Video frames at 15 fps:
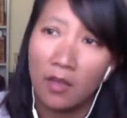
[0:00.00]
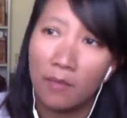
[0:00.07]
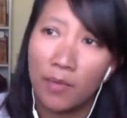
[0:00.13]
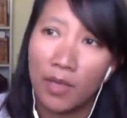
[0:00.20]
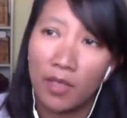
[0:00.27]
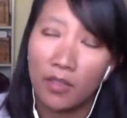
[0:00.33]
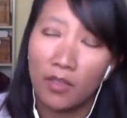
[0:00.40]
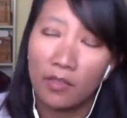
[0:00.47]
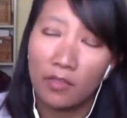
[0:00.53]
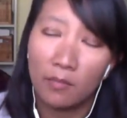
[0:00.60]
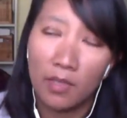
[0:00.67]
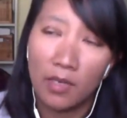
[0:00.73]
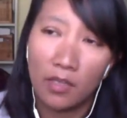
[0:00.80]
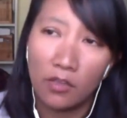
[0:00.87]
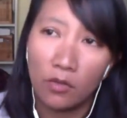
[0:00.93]
but the
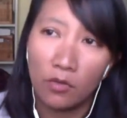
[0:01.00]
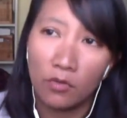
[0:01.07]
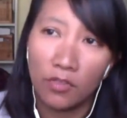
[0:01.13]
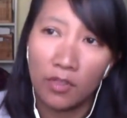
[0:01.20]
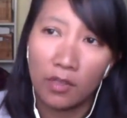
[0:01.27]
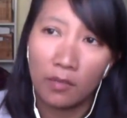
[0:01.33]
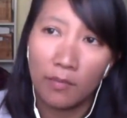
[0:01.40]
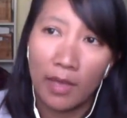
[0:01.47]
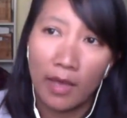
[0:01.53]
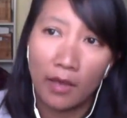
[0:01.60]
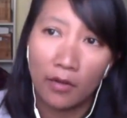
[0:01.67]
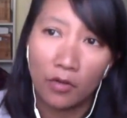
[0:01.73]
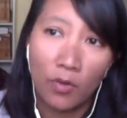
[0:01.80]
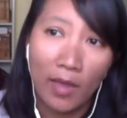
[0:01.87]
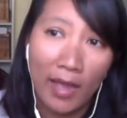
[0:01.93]
minute you think
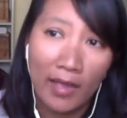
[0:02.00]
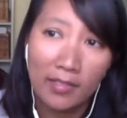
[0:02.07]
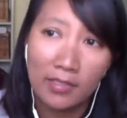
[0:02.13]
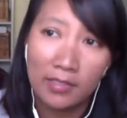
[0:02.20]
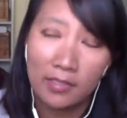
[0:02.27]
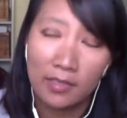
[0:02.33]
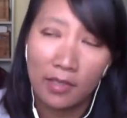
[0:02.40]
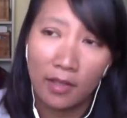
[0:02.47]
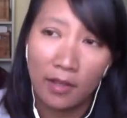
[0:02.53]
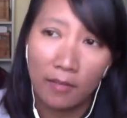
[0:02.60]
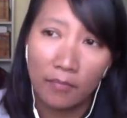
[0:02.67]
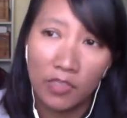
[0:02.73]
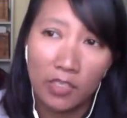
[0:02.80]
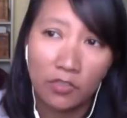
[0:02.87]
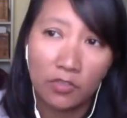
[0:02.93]
about, or you ask
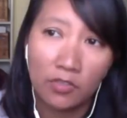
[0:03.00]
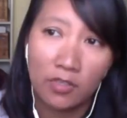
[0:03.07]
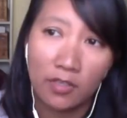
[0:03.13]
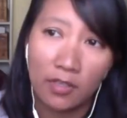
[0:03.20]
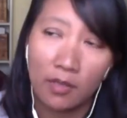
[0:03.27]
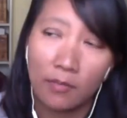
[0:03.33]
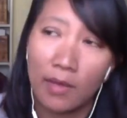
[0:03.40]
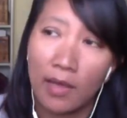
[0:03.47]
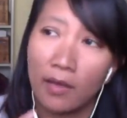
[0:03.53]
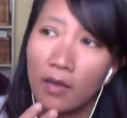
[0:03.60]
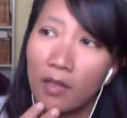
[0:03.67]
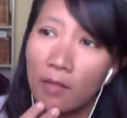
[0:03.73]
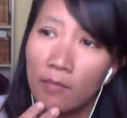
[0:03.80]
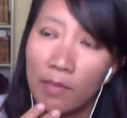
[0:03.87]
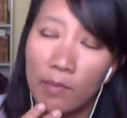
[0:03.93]
teachers to think about
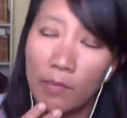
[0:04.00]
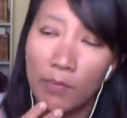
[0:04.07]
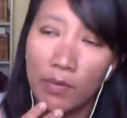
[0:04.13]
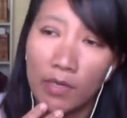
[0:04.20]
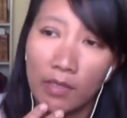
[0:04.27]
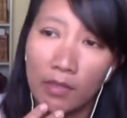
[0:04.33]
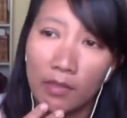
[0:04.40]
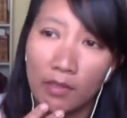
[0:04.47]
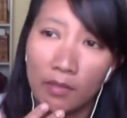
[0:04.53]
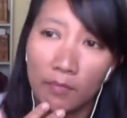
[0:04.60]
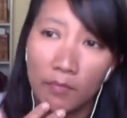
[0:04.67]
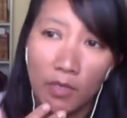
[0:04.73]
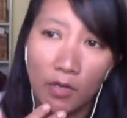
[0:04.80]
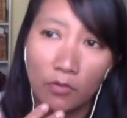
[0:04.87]
maybe putting the,